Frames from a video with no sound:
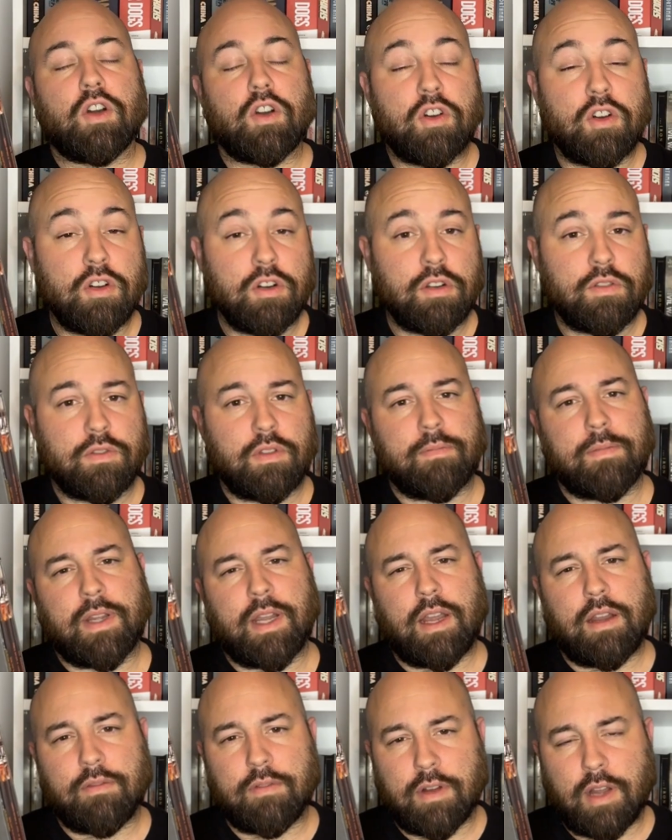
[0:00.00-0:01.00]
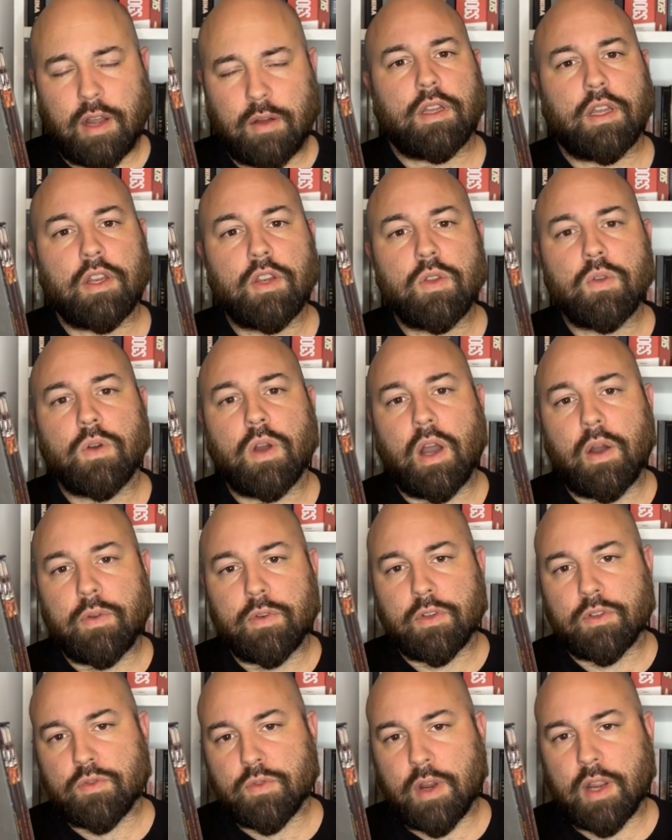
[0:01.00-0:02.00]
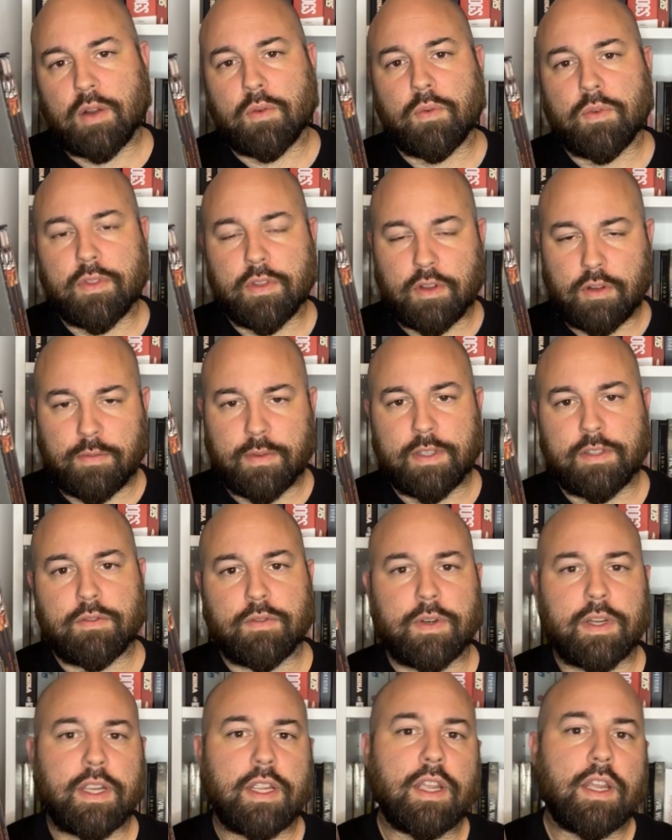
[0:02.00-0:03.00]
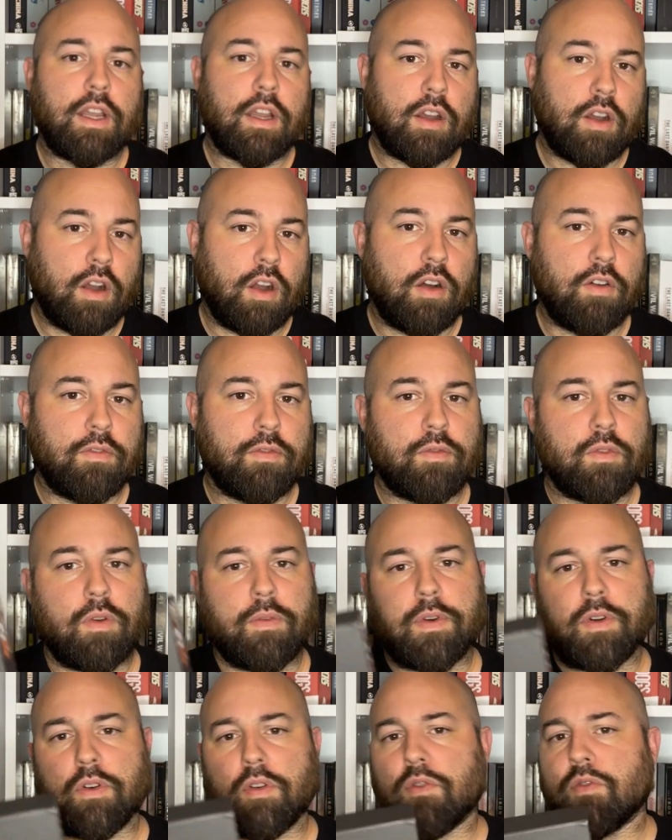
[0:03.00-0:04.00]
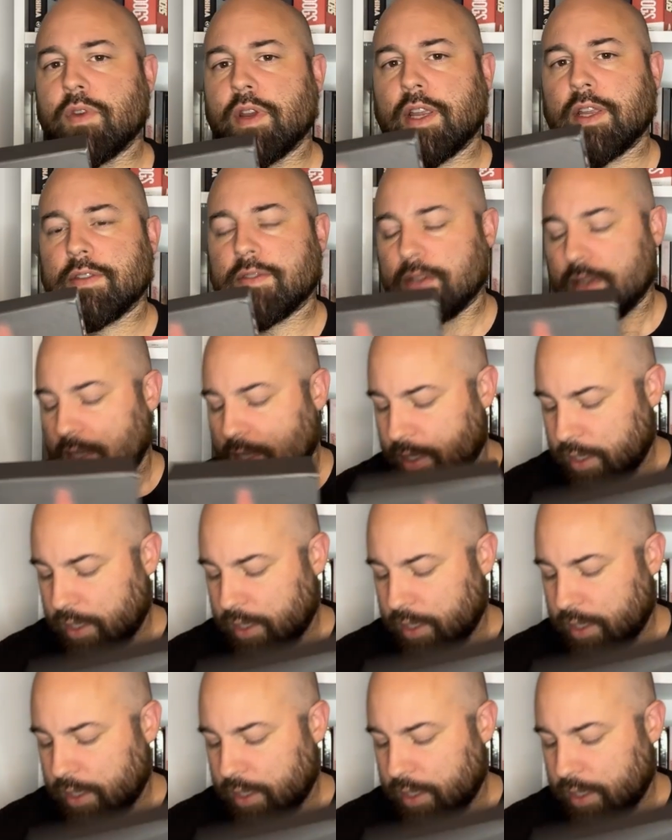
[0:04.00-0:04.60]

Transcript: All of them have a new audio track with the commentary of Robert Rodriguez.